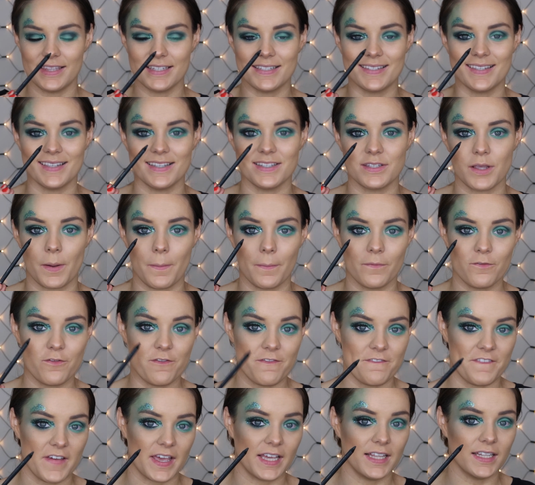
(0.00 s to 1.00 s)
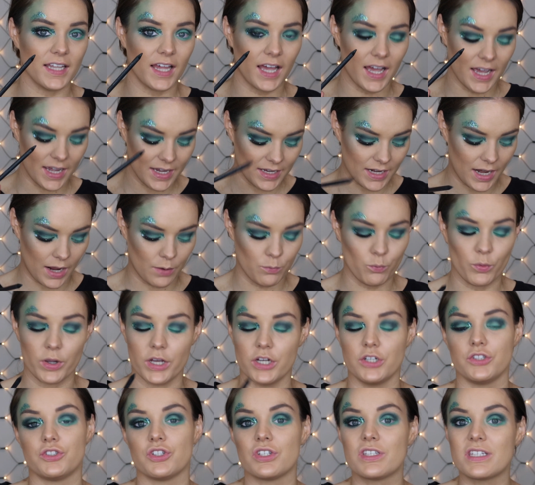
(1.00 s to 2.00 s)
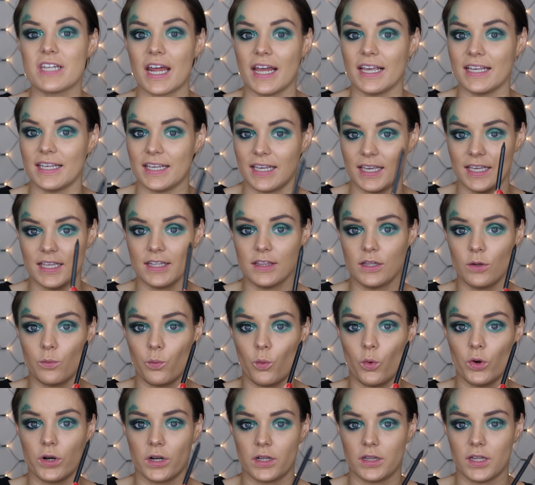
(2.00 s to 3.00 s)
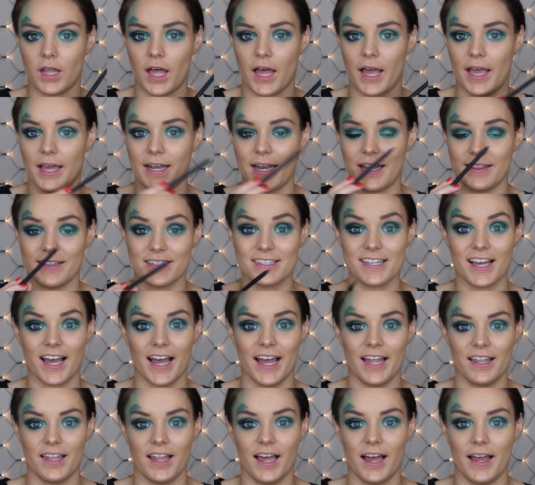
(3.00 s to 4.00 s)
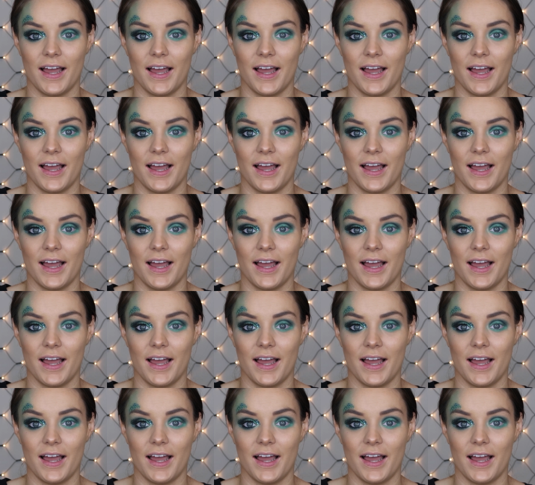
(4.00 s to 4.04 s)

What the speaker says: This is Feline, and we are just taking it in the waterline and the tight